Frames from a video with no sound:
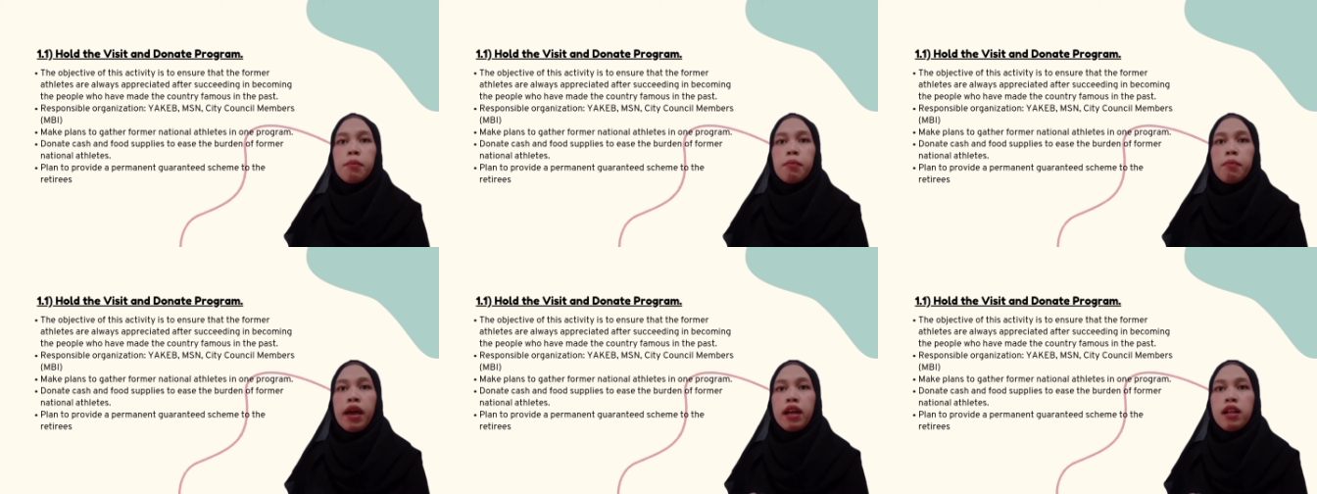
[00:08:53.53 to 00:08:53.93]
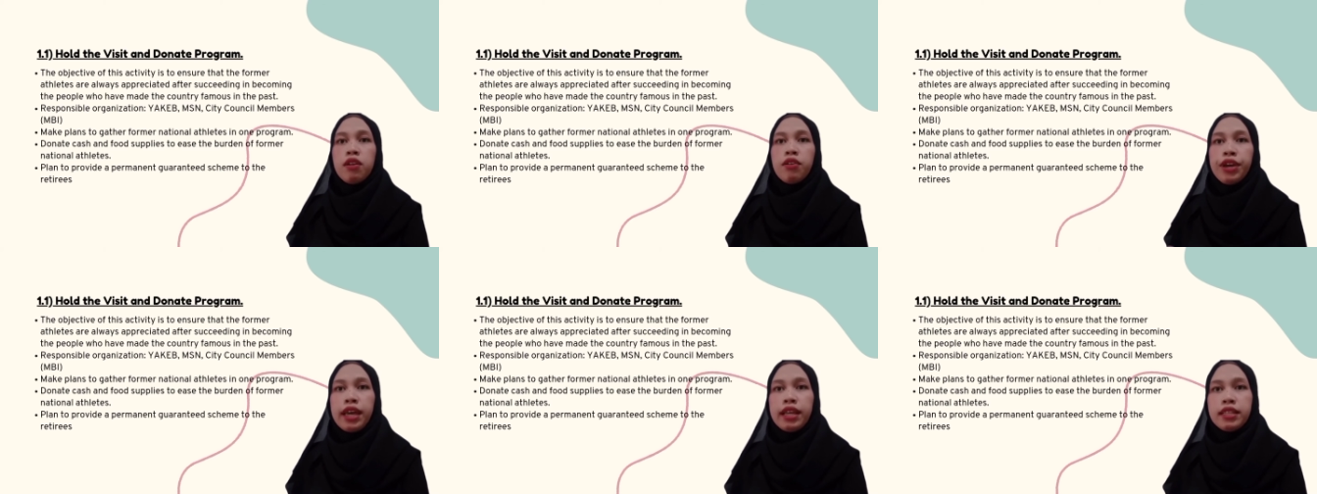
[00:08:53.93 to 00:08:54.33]
by
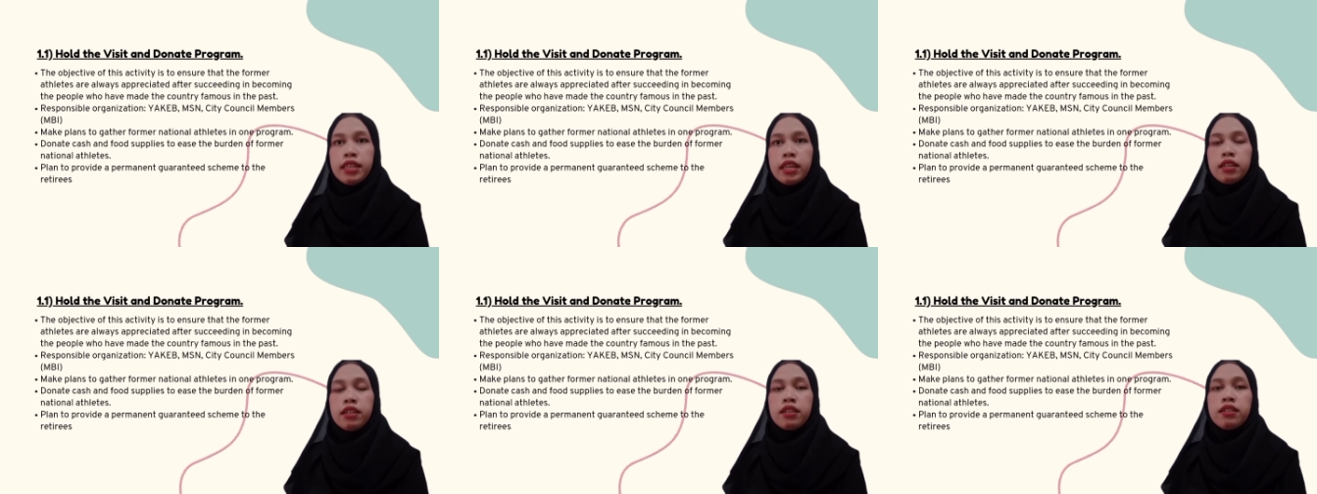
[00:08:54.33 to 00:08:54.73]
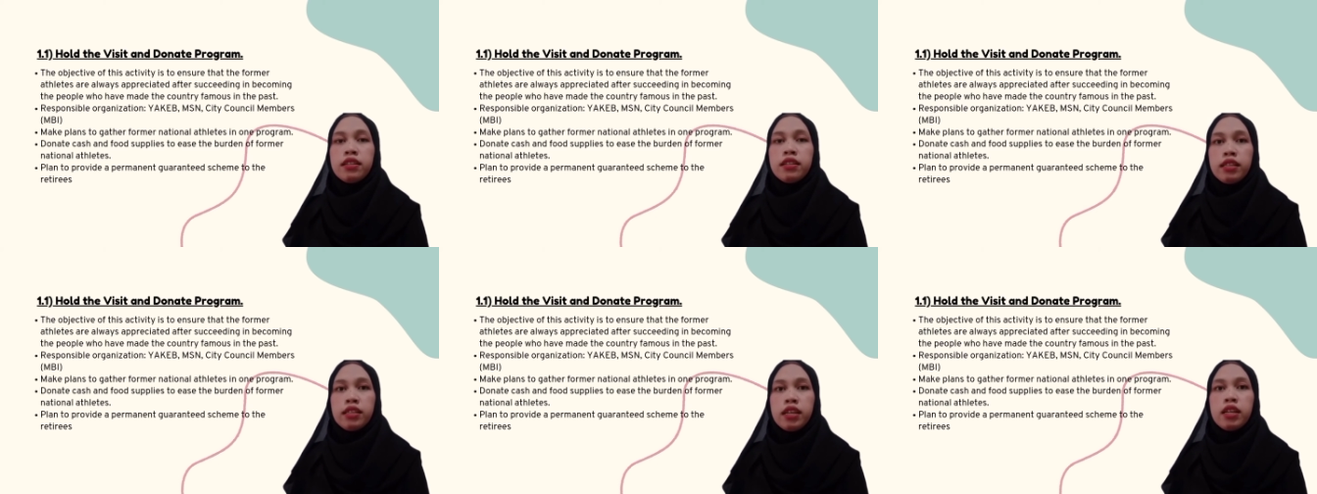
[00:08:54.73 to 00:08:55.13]
allocating a
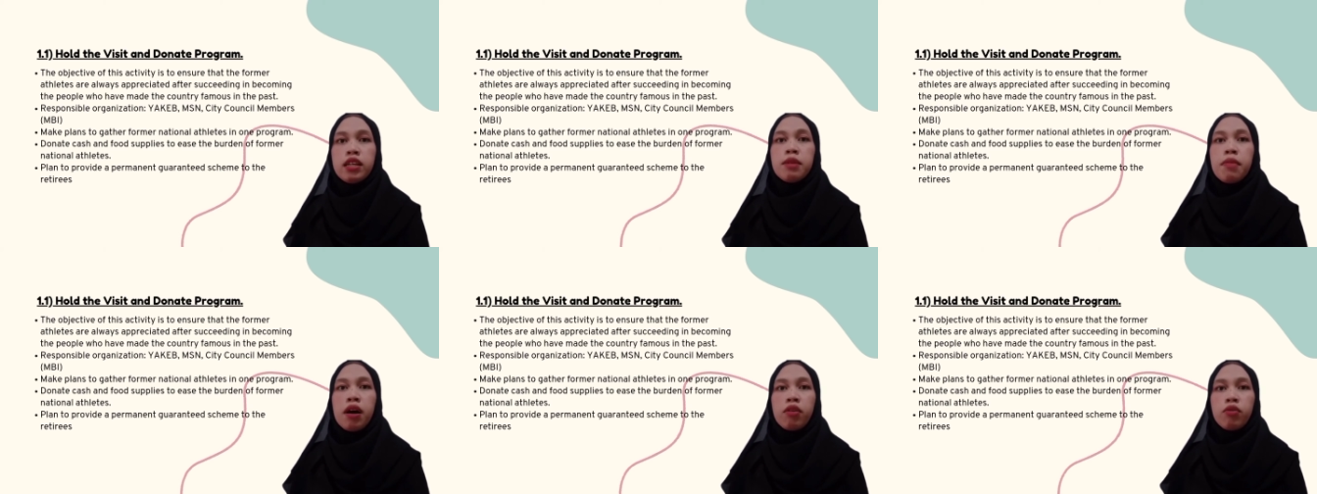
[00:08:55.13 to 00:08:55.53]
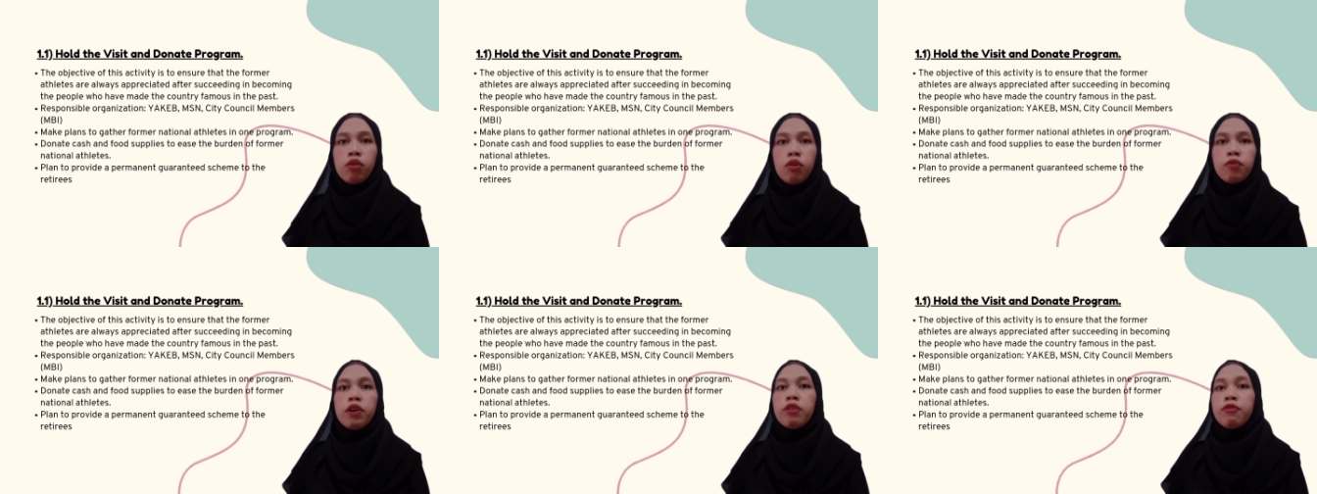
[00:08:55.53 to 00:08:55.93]
certain amount
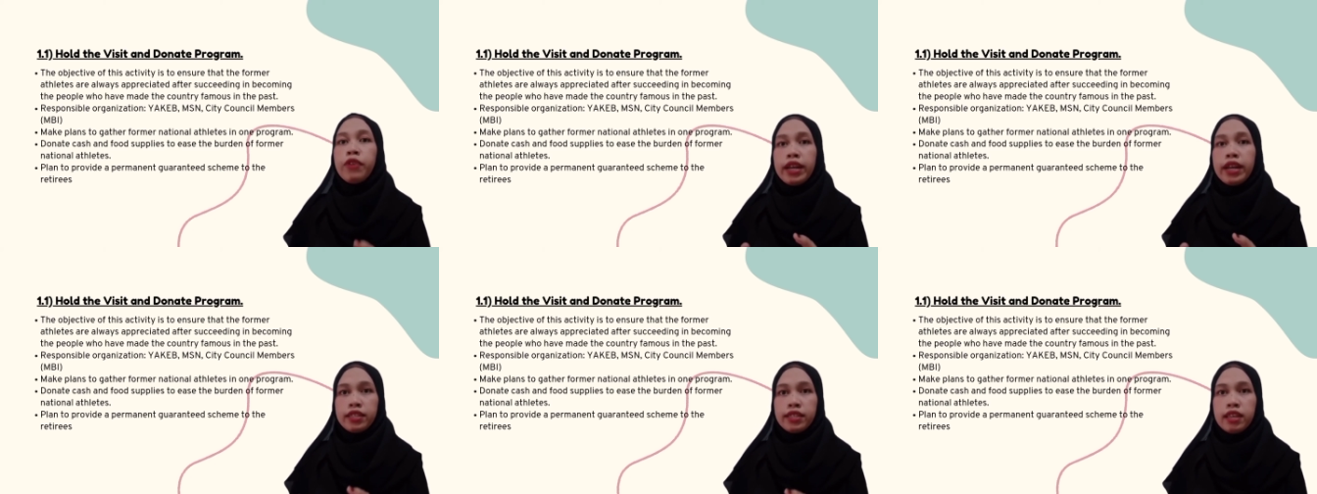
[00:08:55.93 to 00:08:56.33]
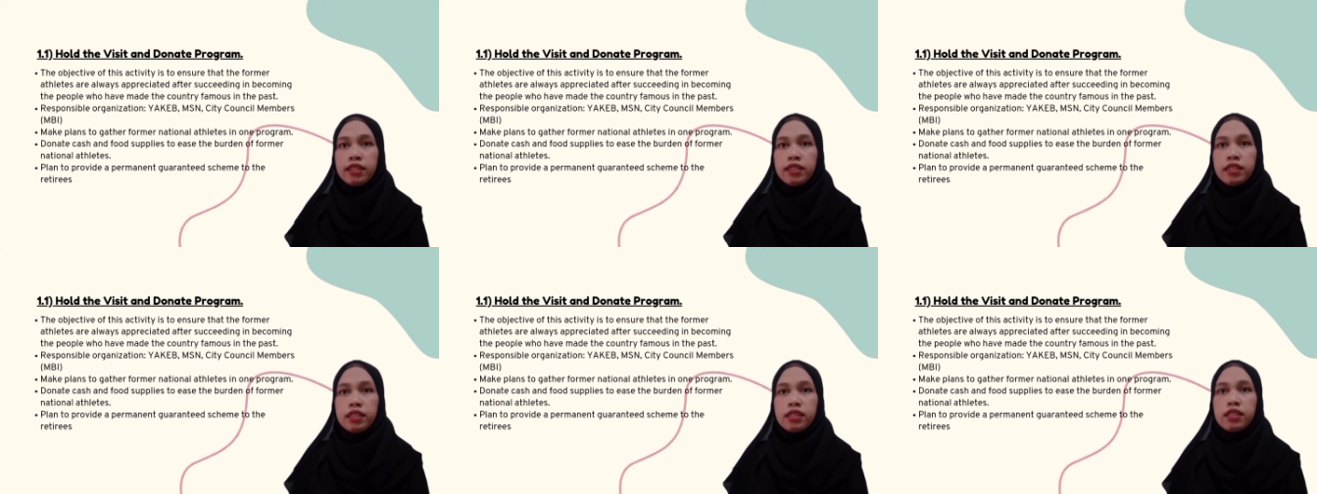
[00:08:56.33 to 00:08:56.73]
of financial
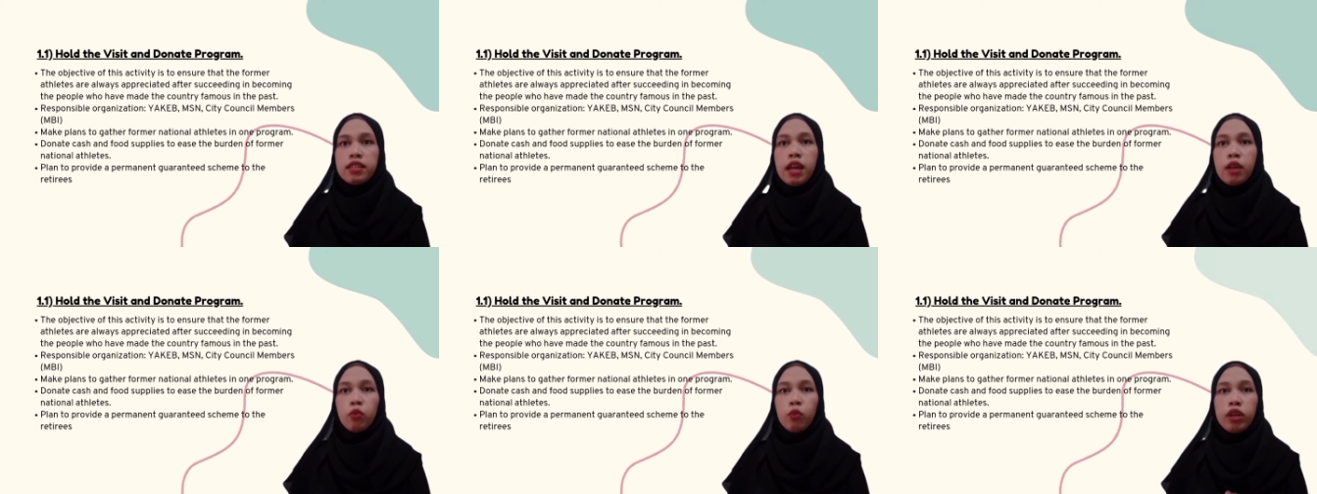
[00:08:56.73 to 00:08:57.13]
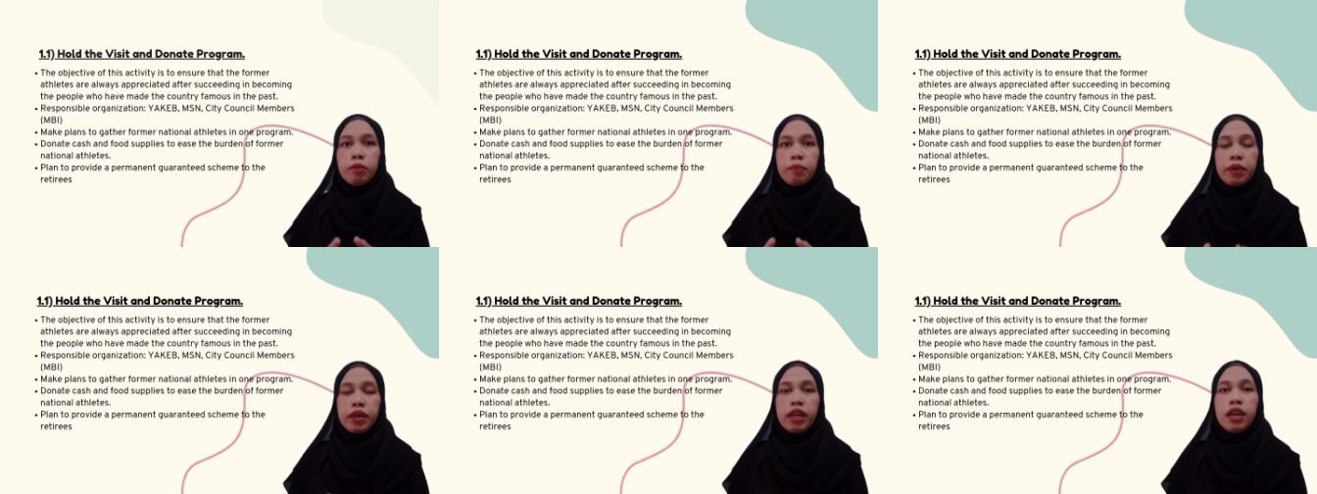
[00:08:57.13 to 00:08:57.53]
assistance that
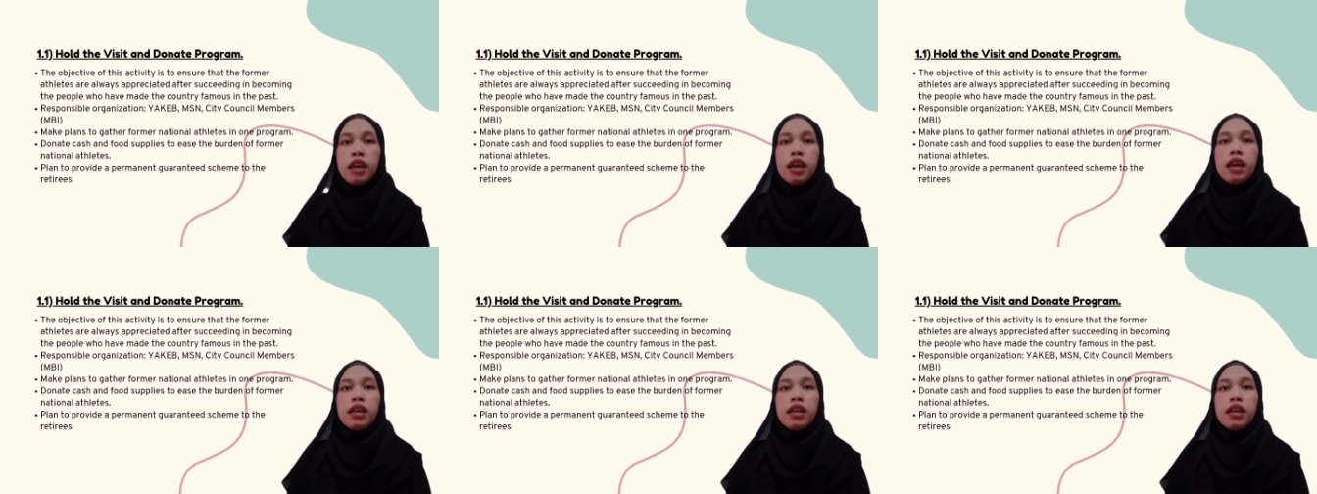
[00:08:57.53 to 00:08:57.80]
will be